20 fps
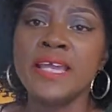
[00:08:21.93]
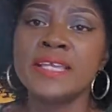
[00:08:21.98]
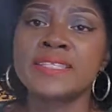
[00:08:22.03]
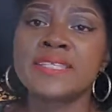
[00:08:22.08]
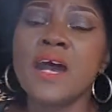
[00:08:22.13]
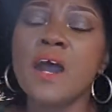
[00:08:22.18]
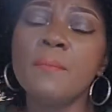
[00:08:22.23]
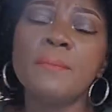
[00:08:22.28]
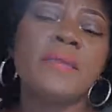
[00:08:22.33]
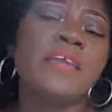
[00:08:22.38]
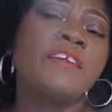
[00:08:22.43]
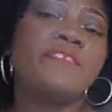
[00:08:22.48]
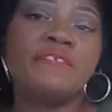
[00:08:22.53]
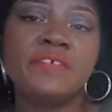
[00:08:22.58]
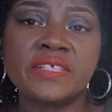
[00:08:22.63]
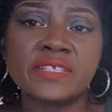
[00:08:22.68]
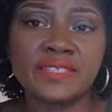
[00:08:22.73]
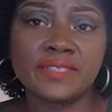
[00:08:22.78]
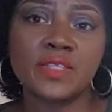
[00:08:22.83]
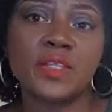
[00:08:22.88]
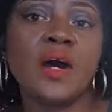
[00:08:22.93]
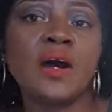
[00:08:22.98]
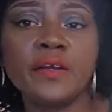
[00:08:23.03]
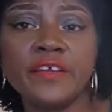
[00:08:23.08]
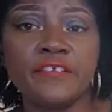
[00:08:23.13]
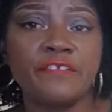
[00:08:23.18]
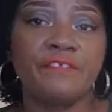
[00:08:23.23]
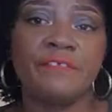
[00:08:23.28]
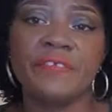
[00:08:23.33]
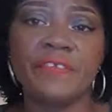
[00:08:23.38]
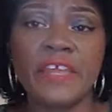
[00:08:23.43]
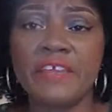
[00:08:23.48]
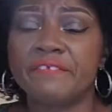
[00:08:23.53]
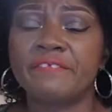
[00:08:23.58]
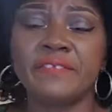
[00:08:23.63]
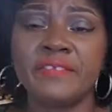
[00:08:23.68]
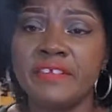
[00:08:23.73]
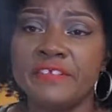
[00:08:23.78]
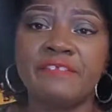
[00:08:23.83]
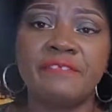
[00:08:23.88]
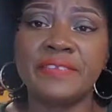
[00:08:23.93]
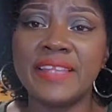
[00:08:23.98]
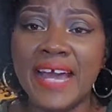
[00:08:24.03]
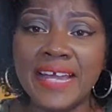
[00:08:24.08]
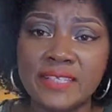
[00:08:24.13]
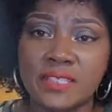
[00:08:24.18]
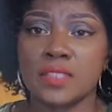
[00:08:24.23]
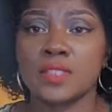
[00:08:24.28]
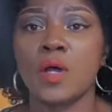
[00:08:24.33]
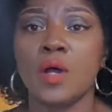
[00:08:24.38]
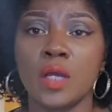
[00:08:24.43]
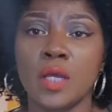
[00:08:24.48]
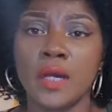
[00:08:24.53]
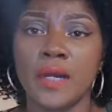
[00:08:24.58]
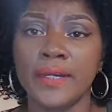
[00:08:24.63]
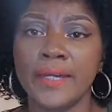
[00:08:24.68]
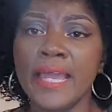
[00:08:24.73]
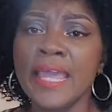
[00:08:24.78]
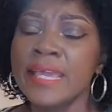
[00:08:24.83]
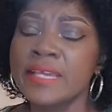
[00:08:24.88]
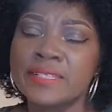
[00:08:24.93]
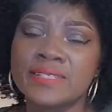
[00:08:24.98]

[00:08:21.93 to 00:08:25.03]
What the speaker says: Tell me if it's not, if that is not God.